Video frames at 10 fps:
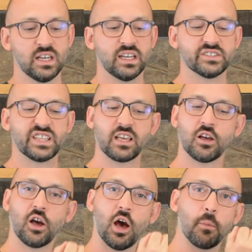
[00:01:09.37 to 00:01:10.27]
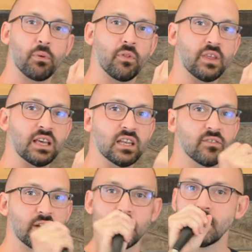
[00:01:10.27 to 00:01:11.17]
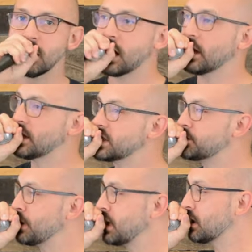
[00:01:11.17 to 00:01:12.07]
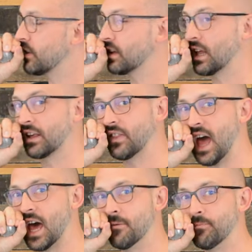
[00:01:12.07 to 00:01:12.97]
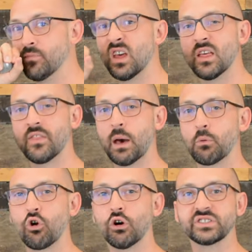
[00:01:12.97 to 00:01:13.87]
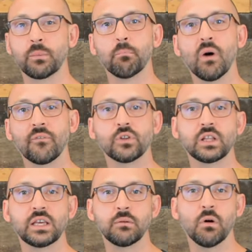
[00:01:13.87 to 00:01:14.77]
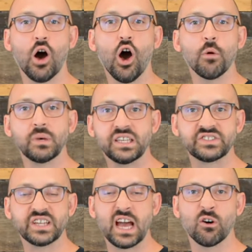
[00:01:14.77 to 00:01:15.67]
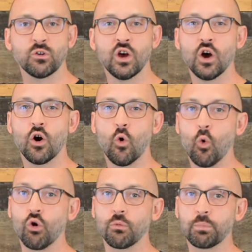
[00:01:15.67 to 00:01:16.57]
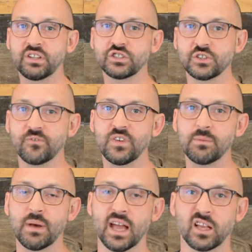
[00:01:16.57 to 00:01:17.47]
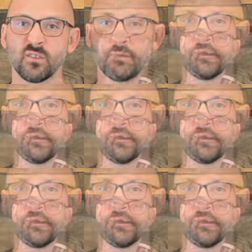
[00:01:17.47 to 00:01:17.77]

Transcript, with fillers: is they cup the end of it and they speak into the end like that. That will cause a muffly, hummy sound or potentially feedback.